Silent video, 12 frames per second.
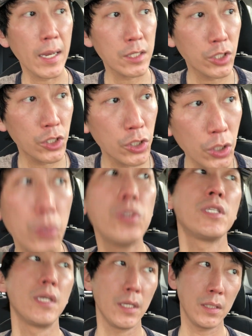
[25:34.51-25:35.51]

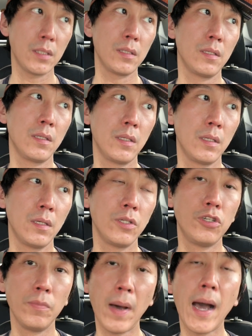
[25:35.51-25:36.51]
excuses
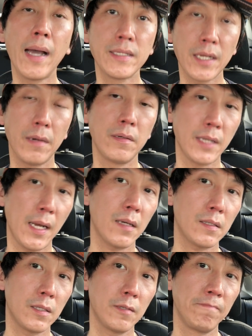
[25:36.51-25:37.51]
to buy tarot
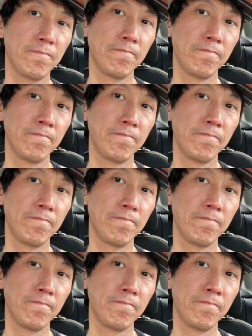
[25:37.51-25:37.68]
decks.